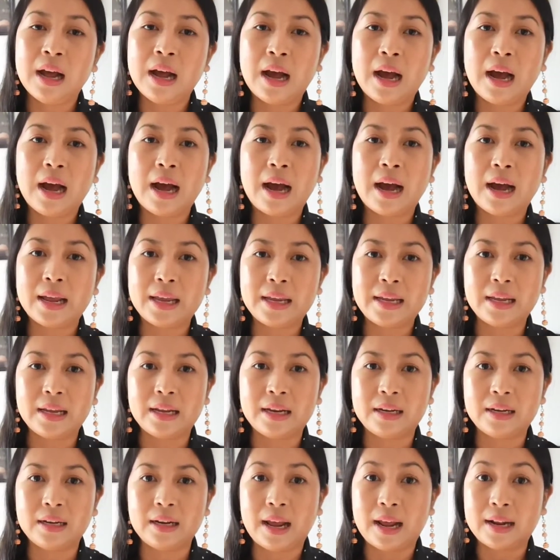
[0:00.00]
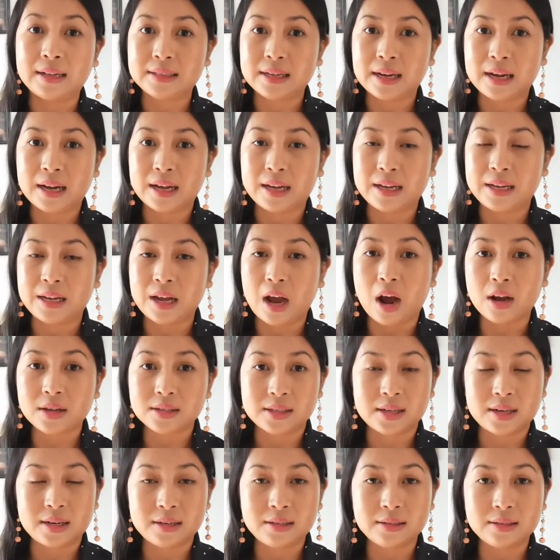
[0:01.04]
high in
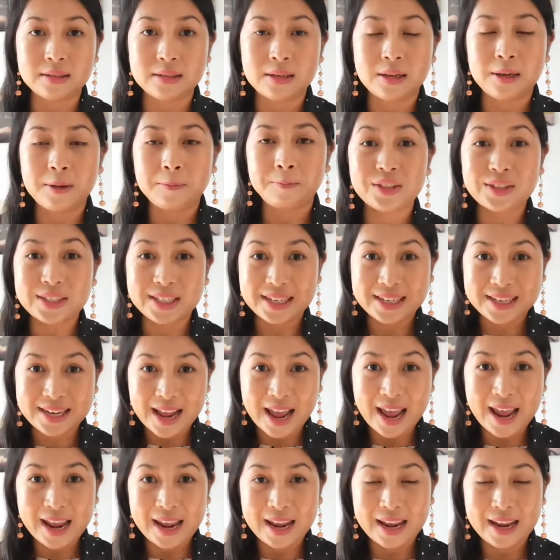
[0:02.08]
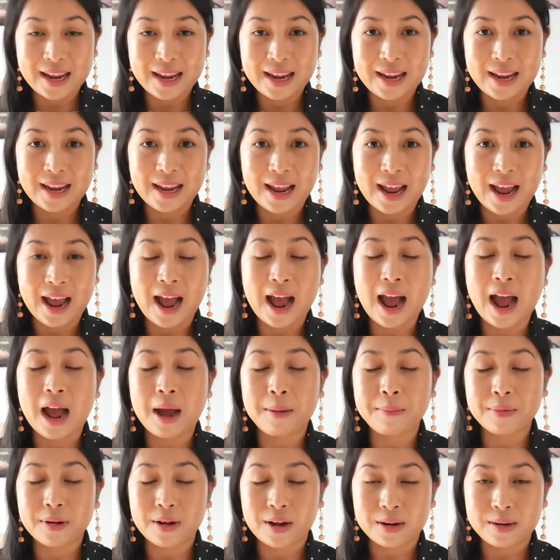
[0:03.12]
antioxidants. So today
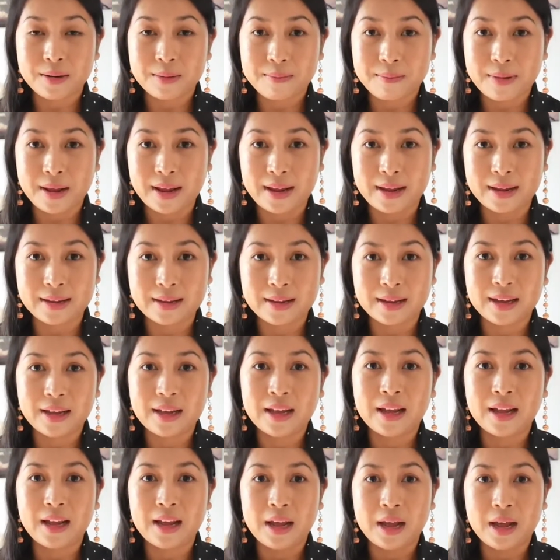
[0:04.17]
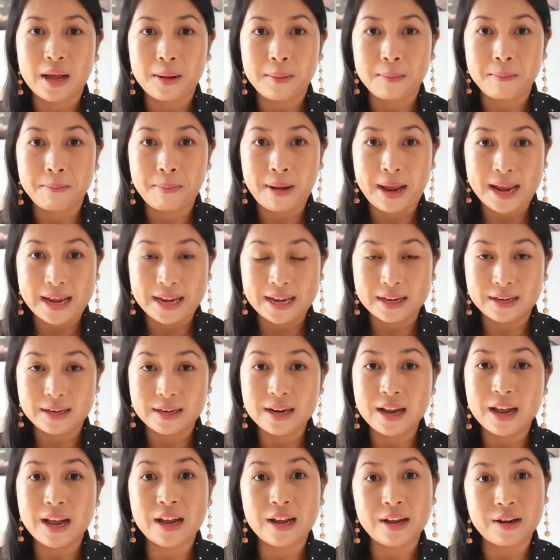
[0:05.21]
I'm gonna make
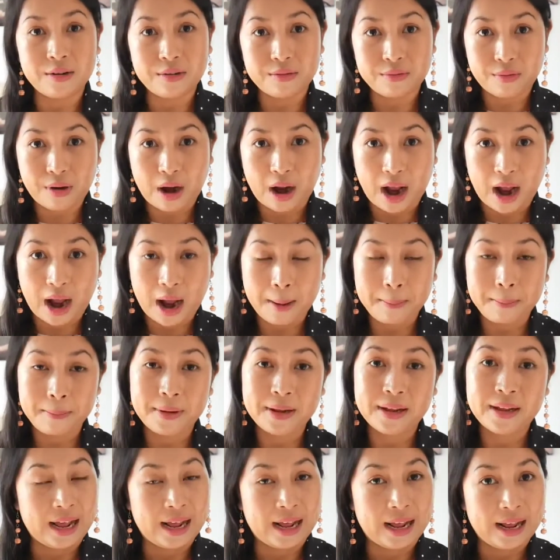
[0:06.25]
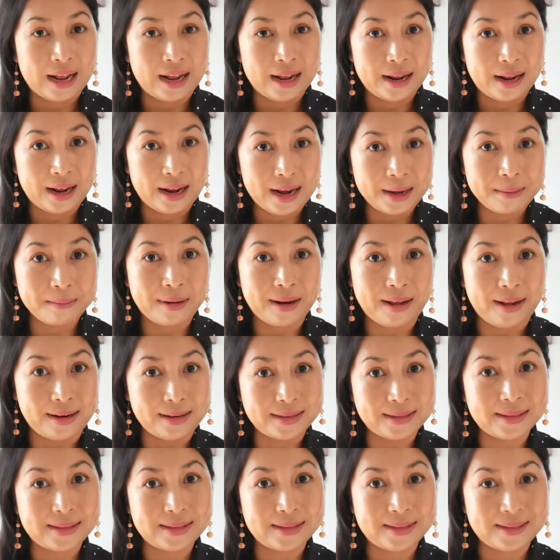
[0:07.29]
bacon wrap
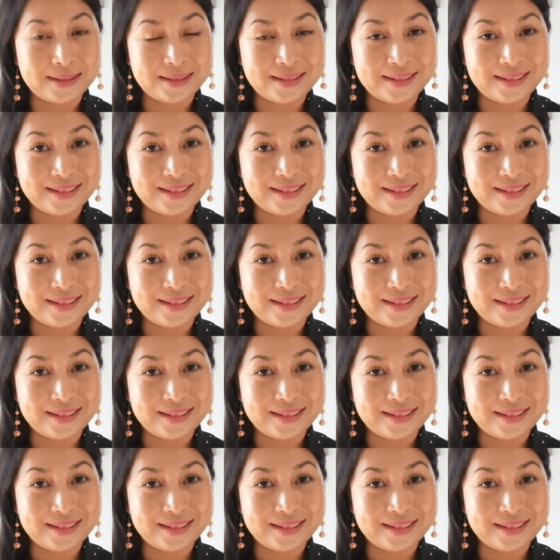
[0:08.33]
eggplants.